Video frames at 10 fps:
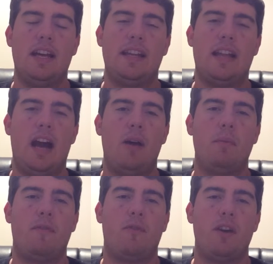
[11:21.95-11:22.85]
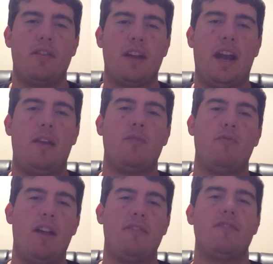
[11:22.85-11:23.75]
Now, before you say the
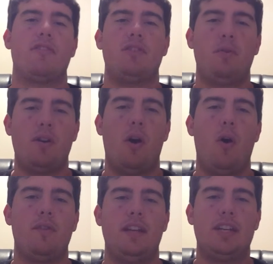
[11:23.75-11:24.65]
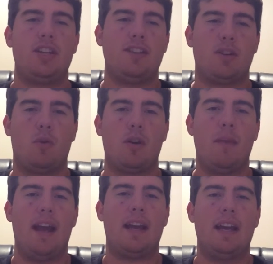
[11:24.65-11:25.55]
Redskins are 2-0, they need to change a
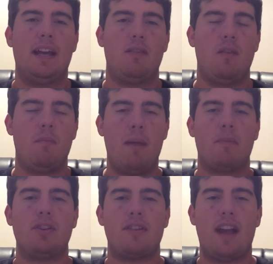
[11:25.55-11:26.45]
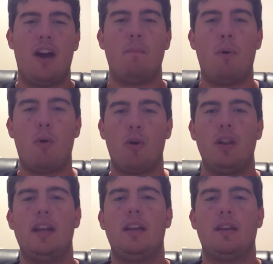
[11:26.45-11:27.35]
quarterback, remember just how
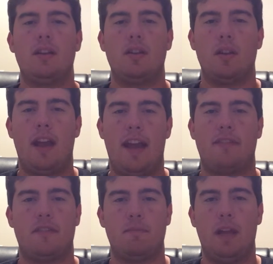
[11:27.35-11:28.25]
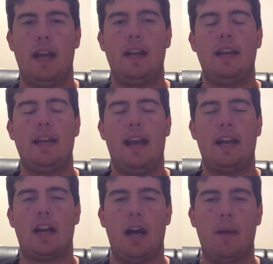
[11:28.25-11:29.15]
poorly Haskins played. He had
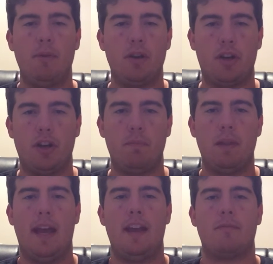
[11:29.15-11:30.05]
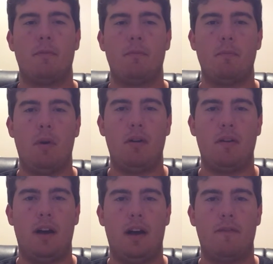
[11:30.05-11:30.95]
a couple good plays. For
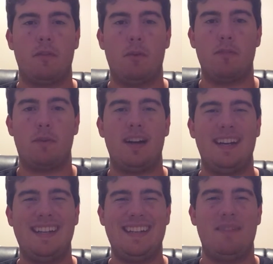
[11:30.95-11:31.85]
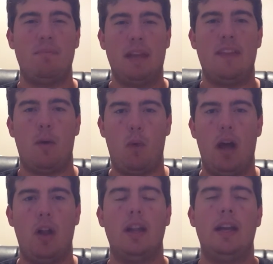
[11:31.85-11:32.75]
the most part, he didn't play that
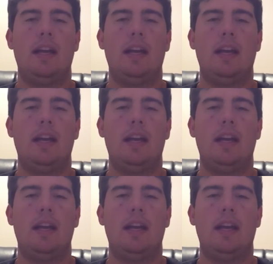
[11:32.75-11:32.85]
well.